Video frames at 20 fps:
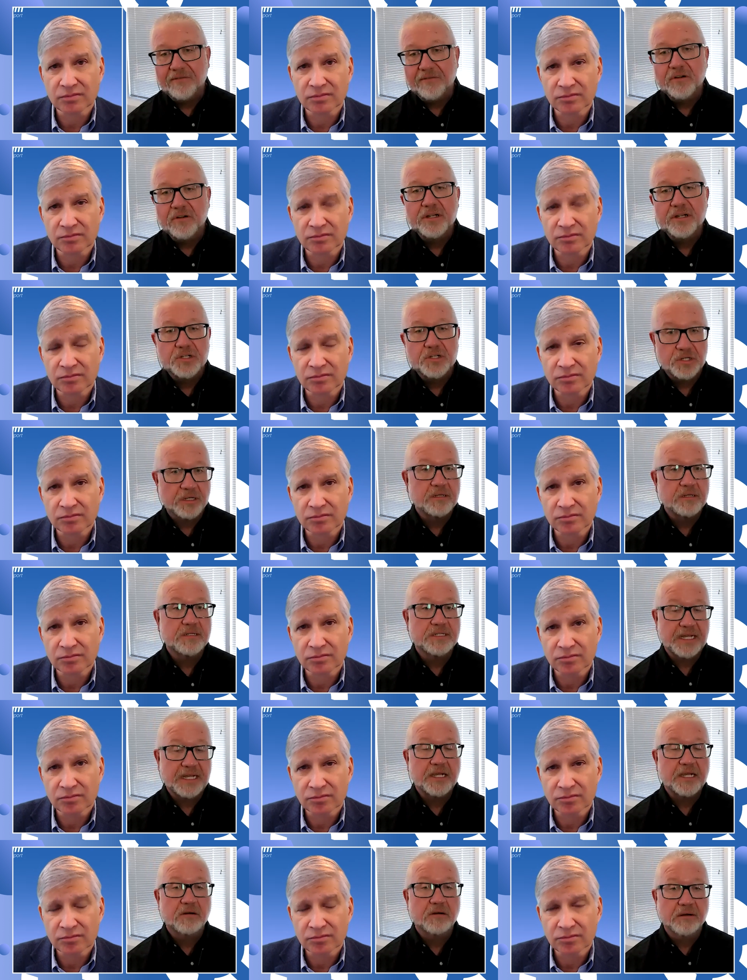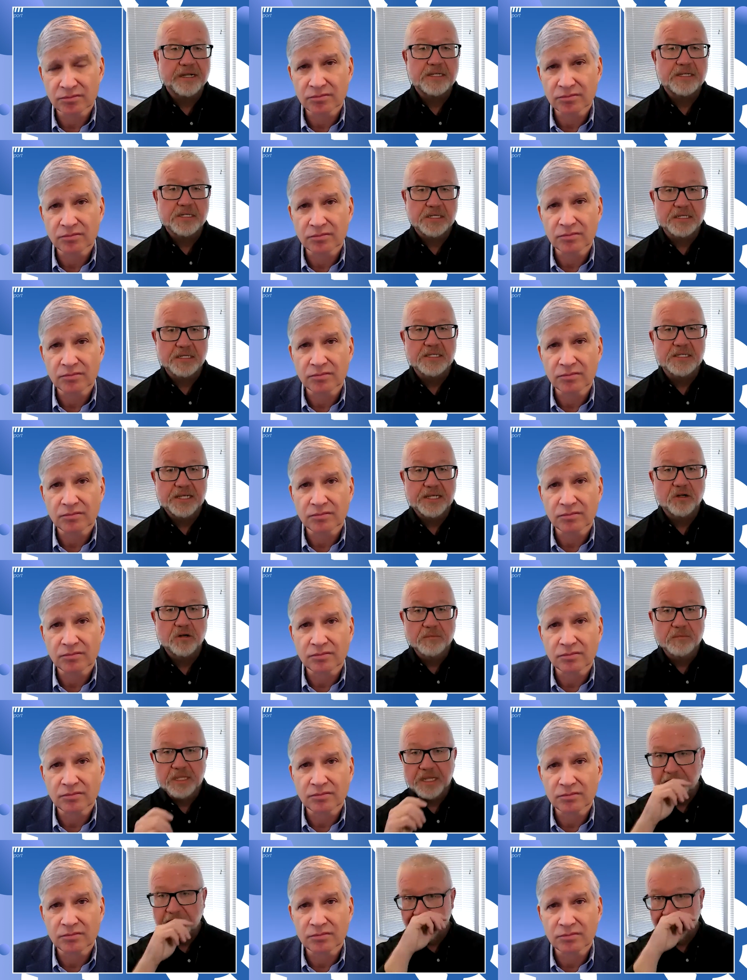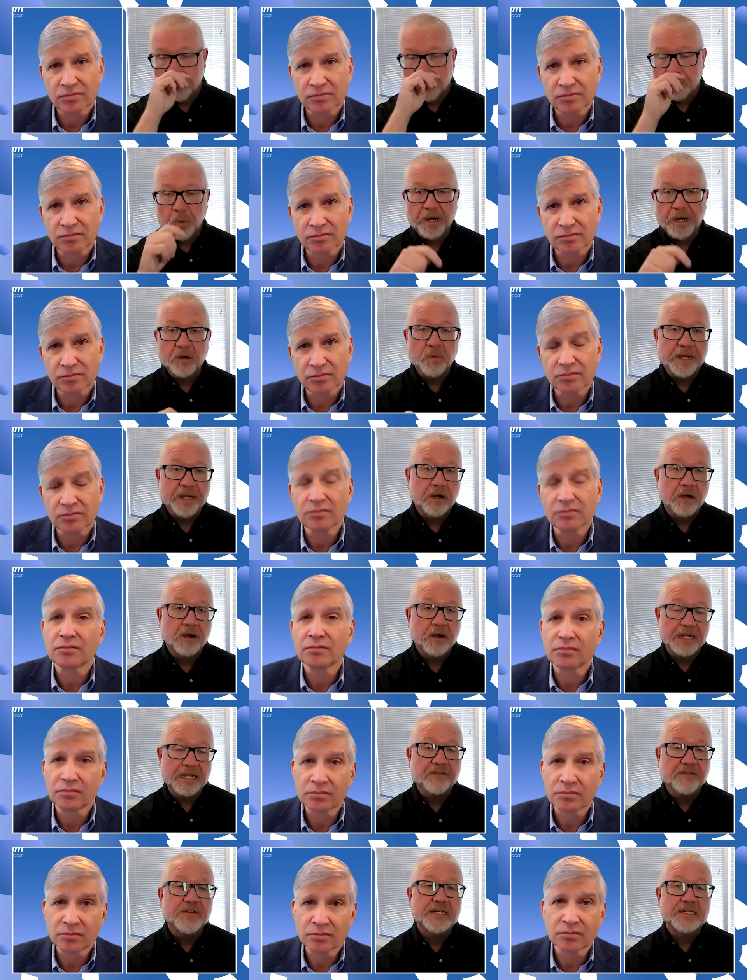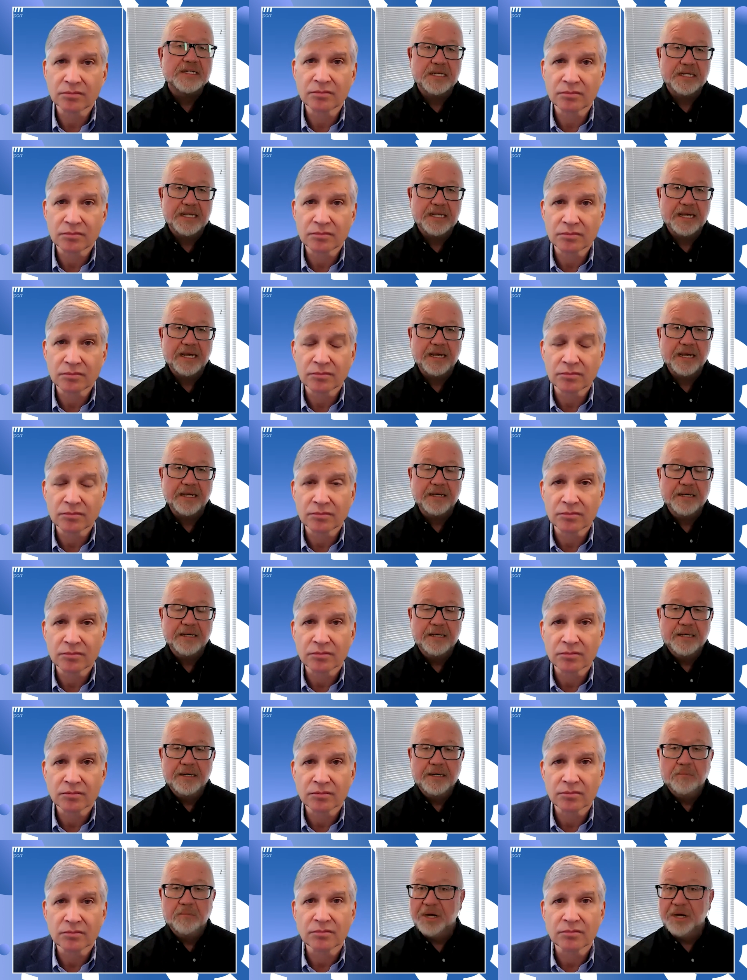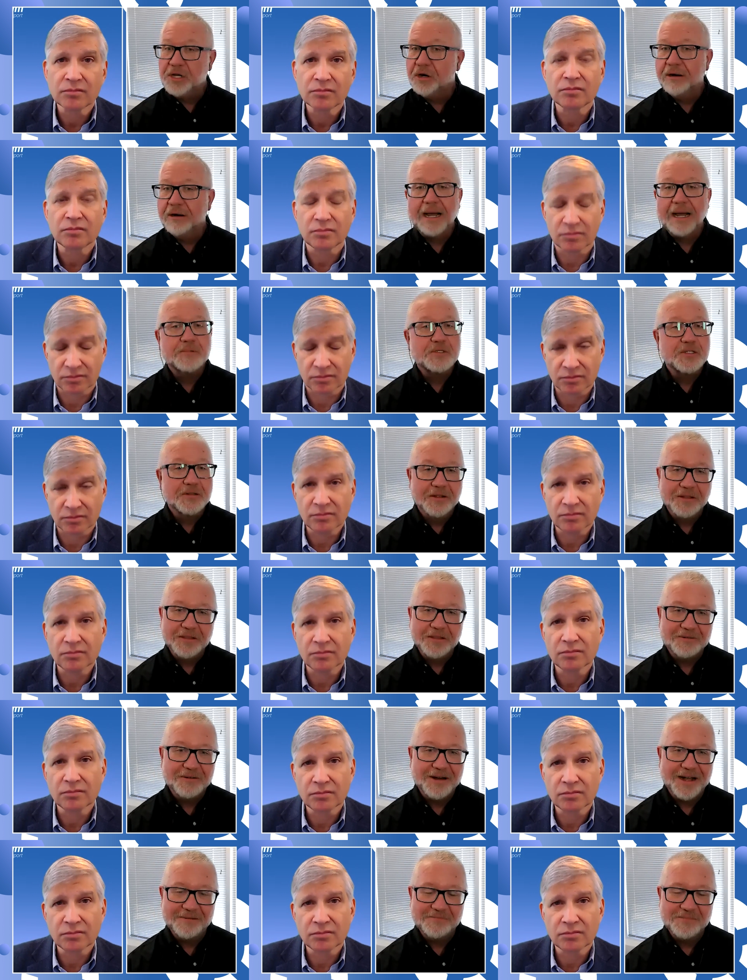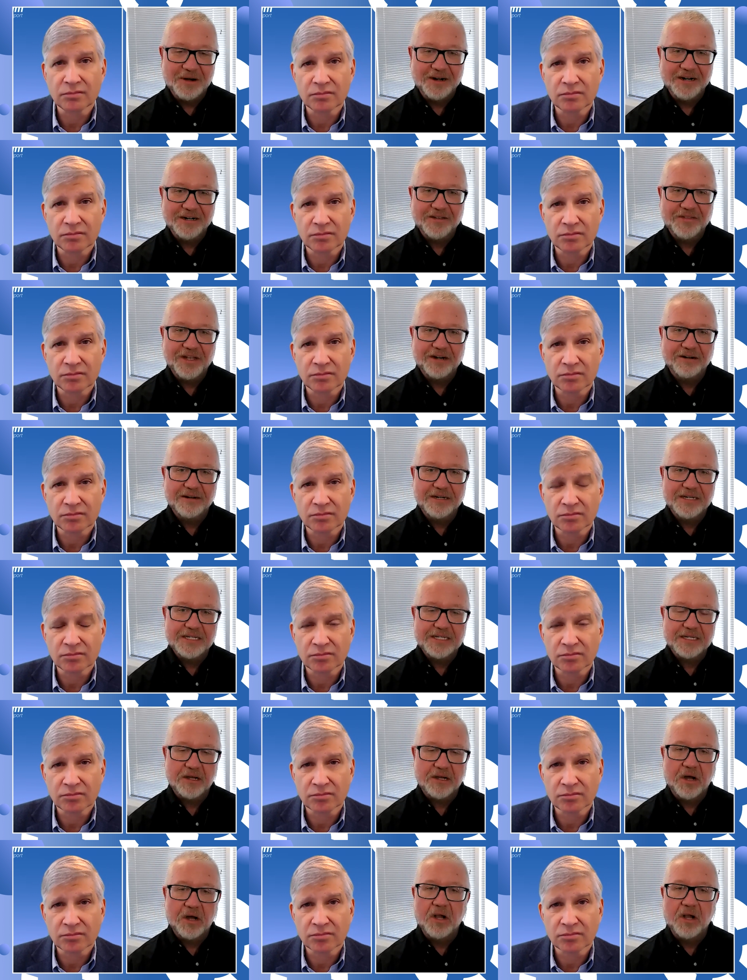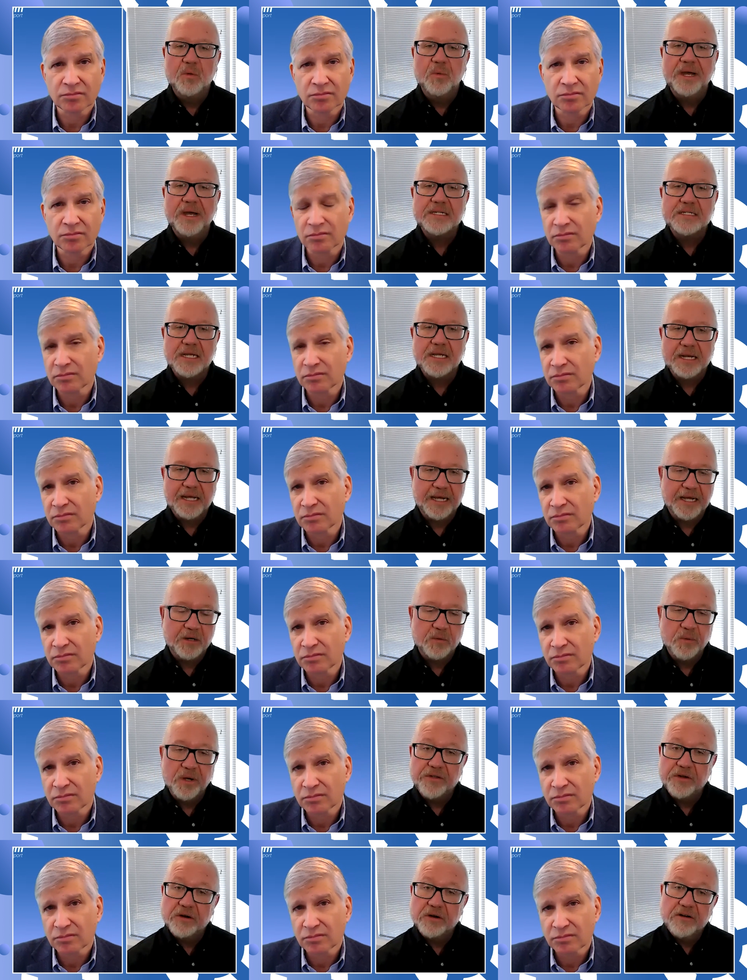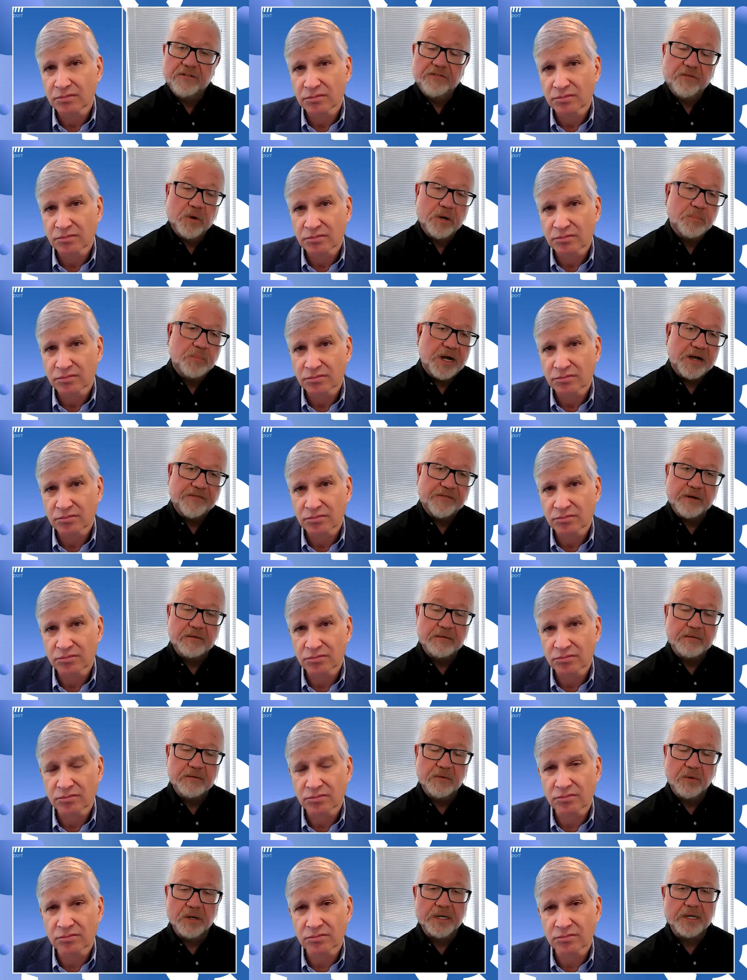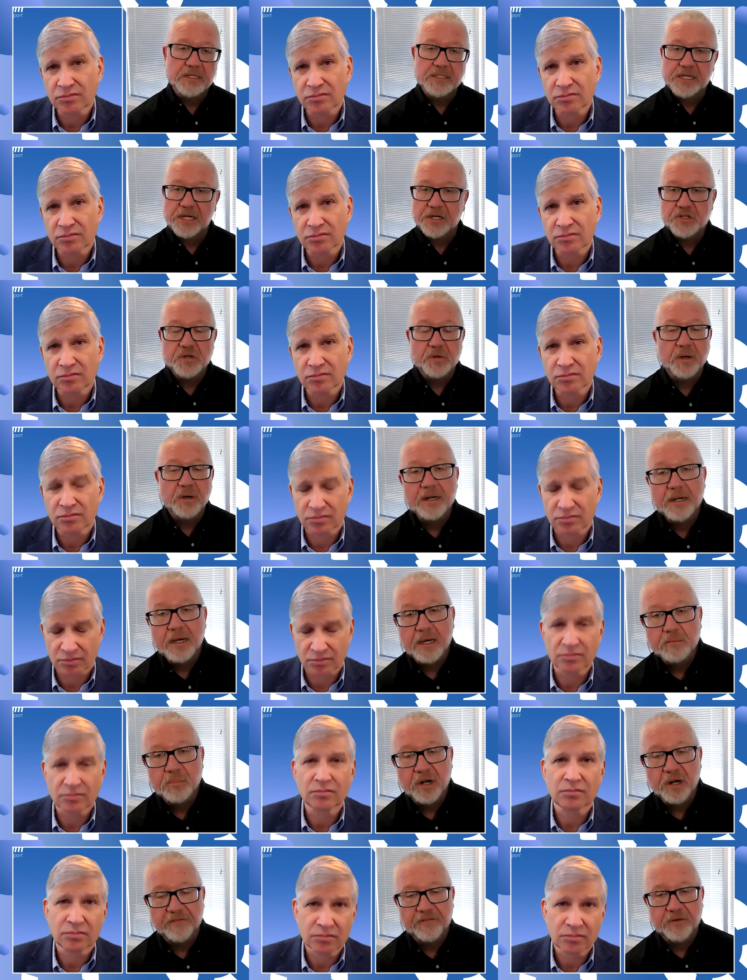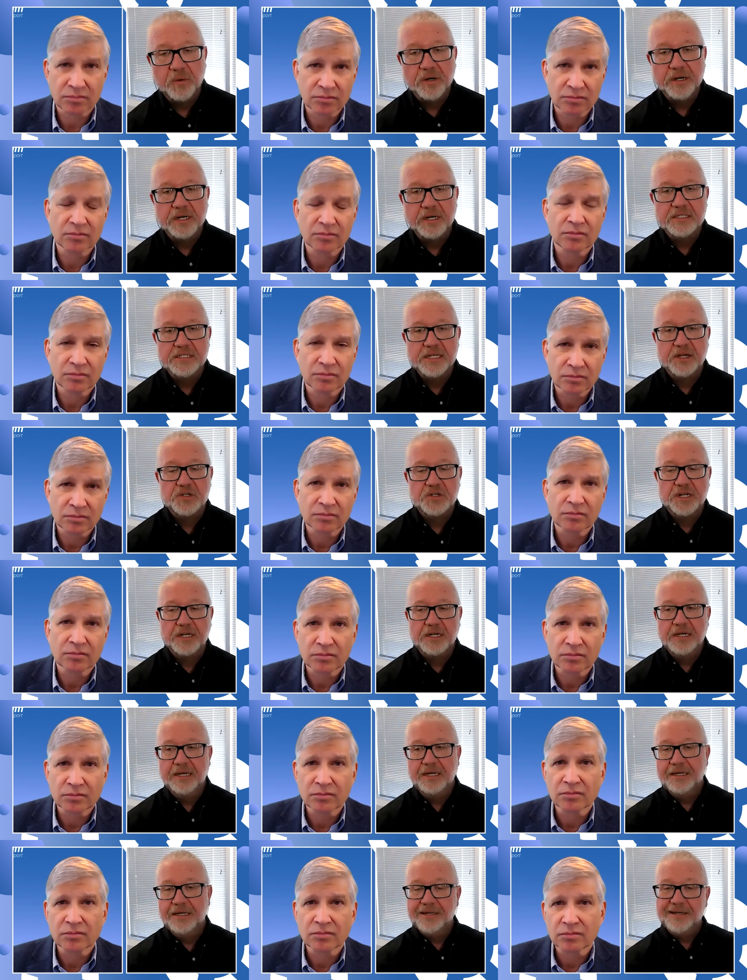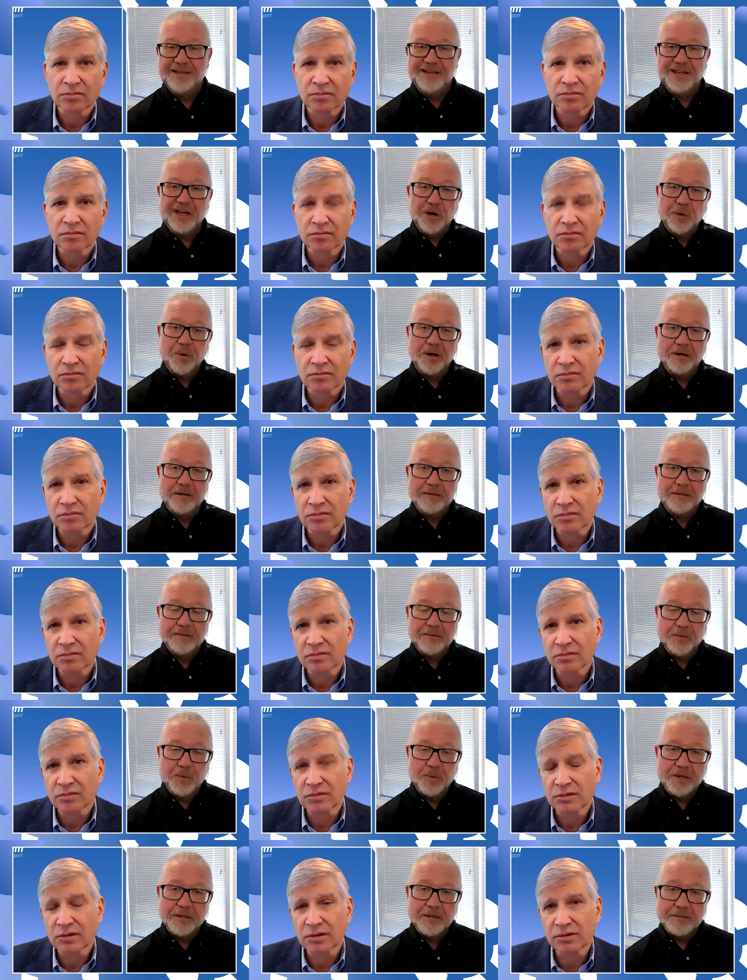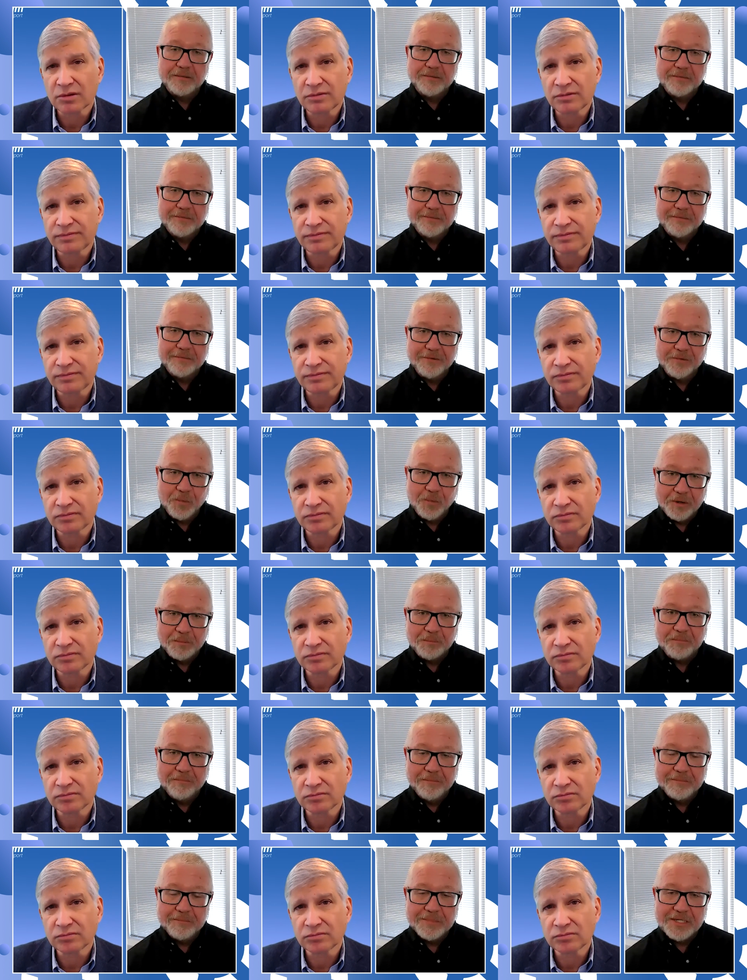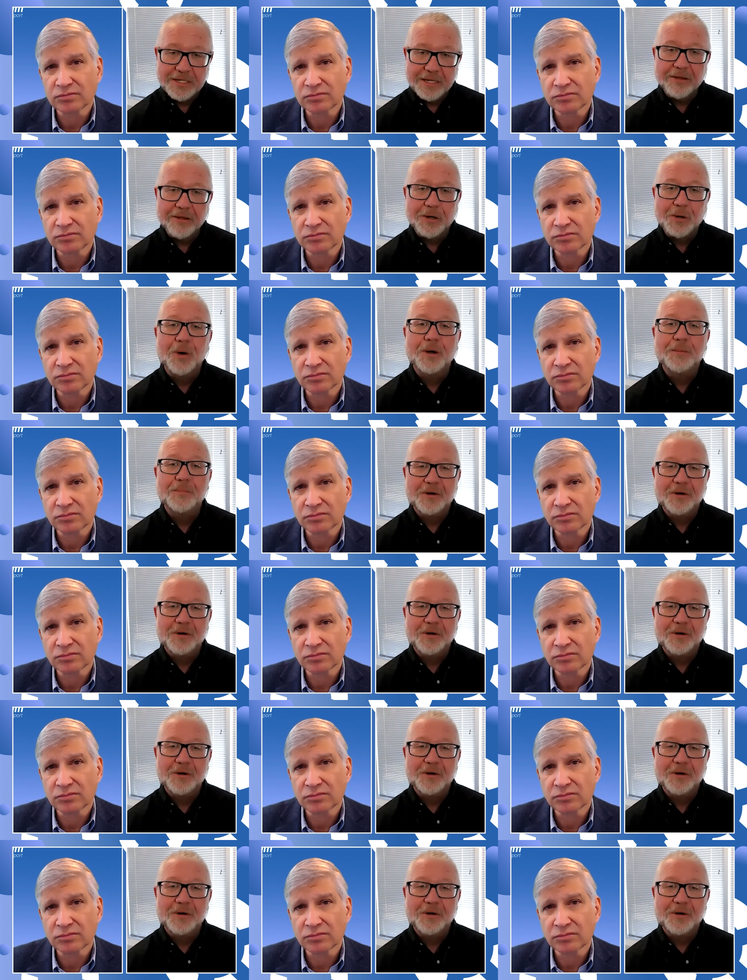Speaker 1: average decrease considerably from where we are even today. But you're absolutely right, Mark. There is always a need, whether you're a for-profit organization or a nonprofit organization. You know, we're we're we're still a